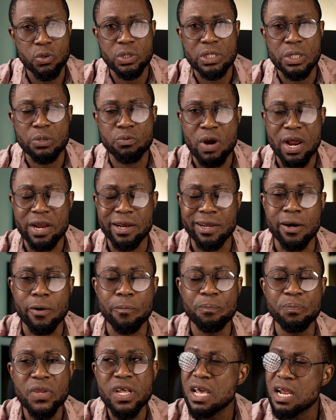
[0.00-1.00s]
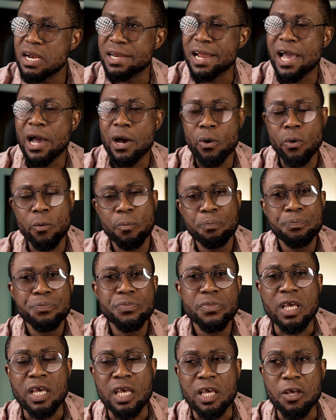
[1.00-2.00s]
using right now. Now,
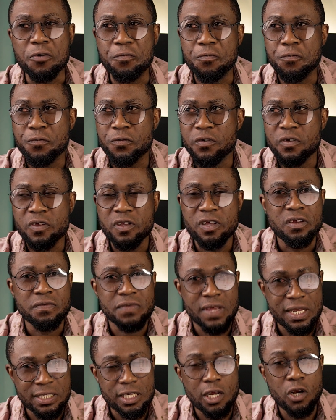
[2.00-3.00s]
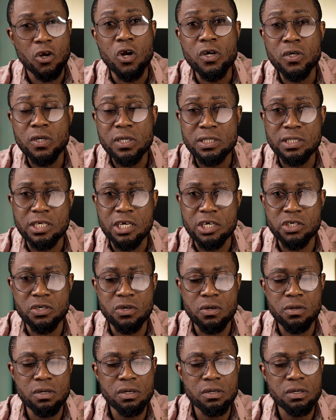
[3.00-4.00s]
if there's a London
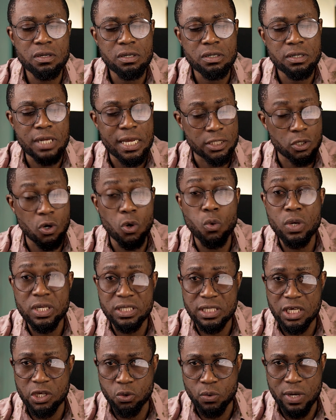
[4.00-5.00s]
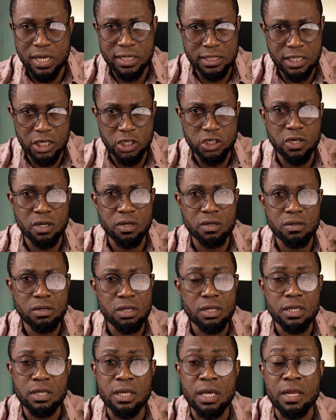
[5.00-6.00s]
session, there's always a US session
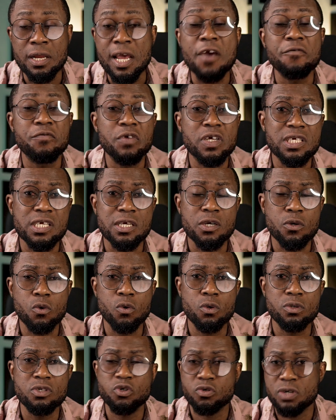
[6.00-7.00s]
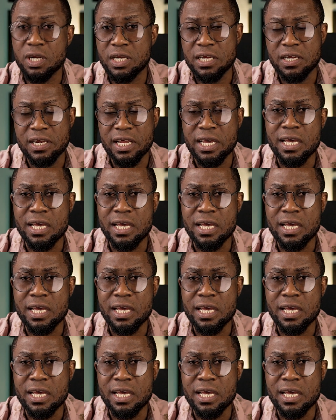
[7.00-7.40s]
in every single trading